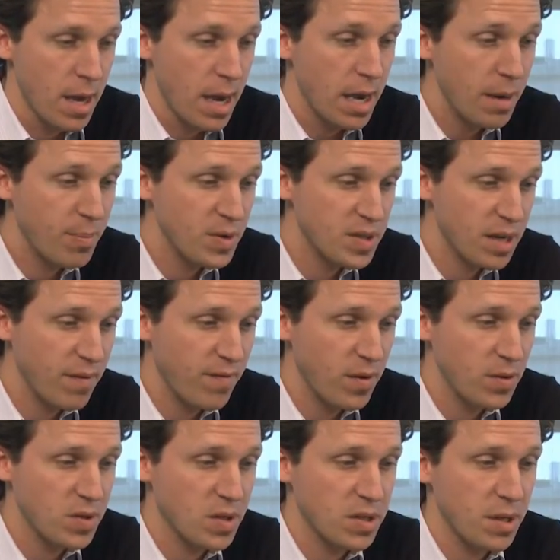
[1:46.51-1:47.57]
80%
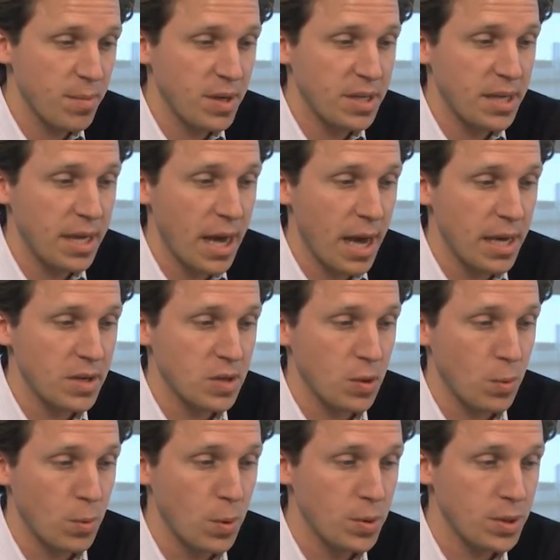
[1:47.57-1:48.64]
view sustainability as
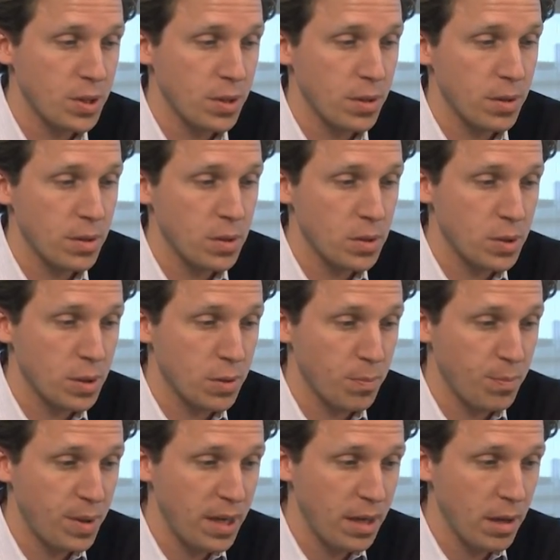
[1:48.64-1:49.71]
a route to
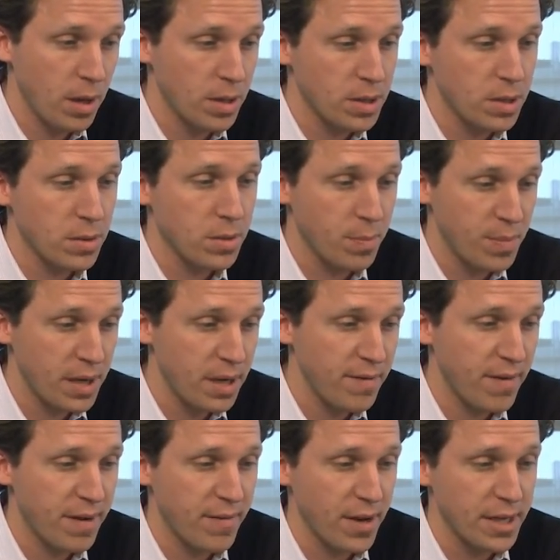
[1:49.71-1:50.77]

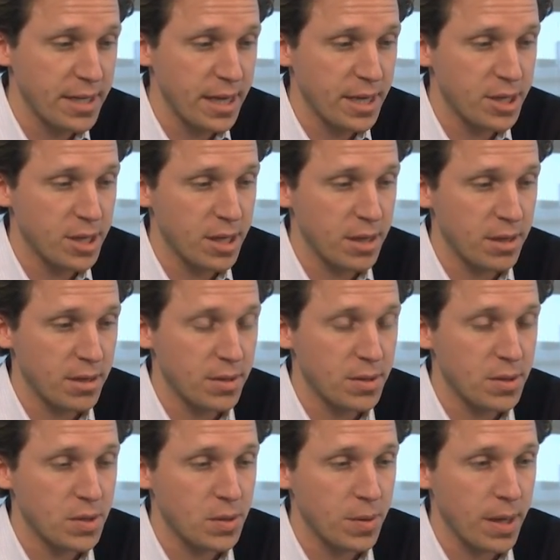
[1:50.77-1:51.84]
competitive advantage in their
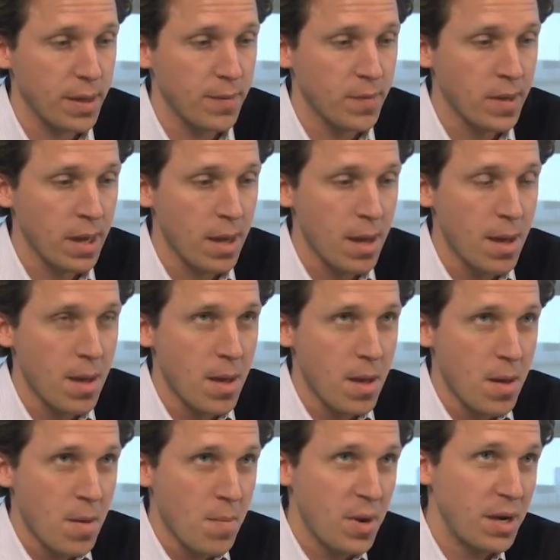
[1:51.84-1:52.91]
industry.
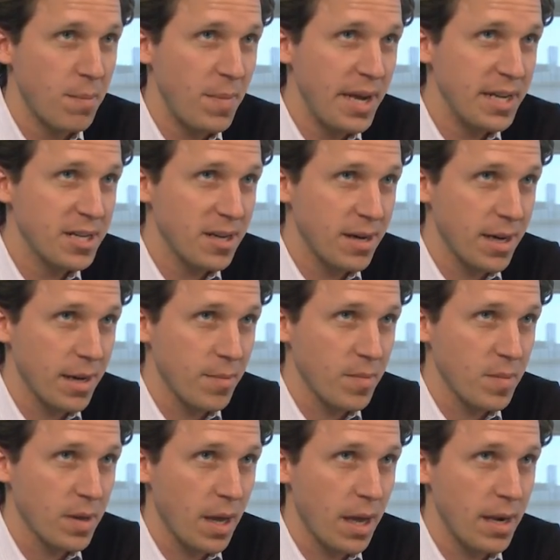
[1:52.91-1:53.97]
But in the
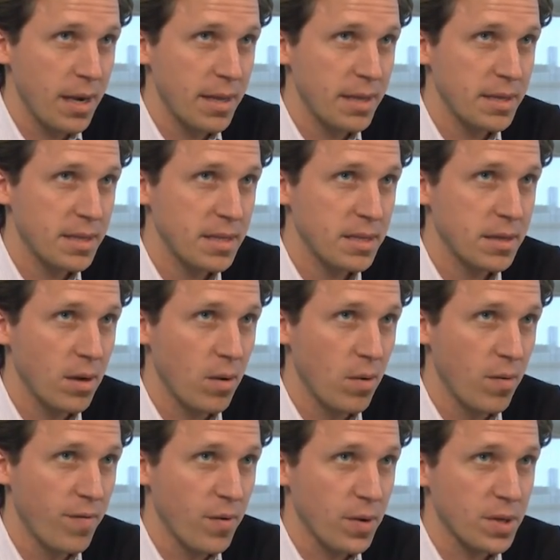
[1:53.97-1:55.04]
meantime, and then this is the
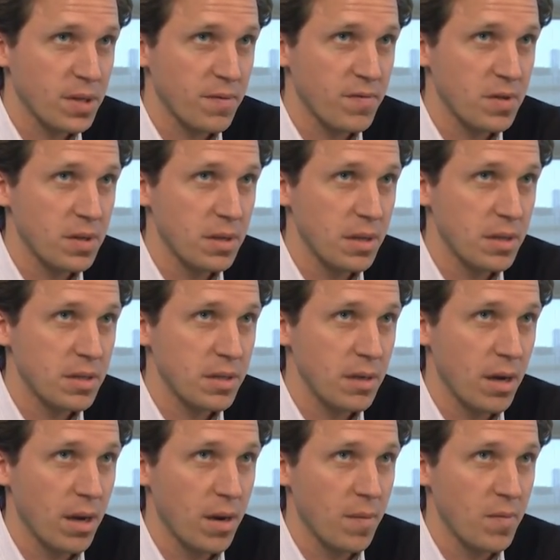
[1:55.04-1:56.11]
whole focus of this
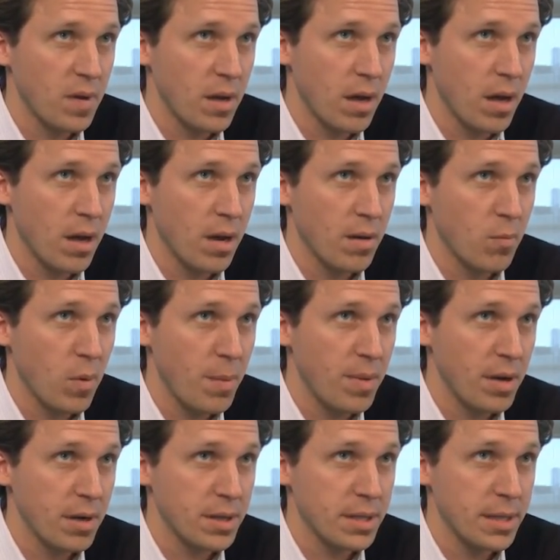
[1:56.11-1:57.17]

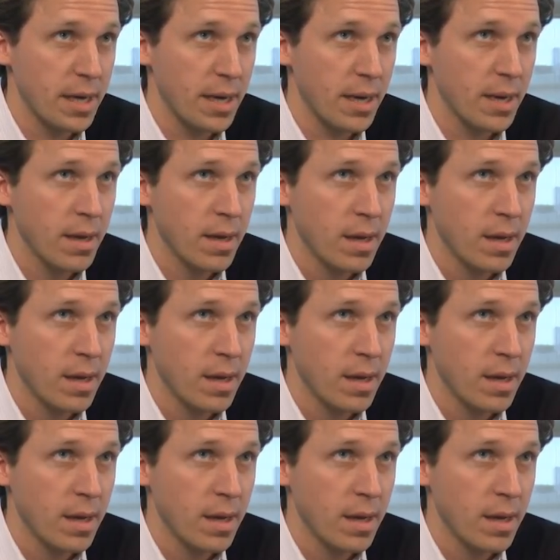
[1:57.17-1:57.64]
webinar today,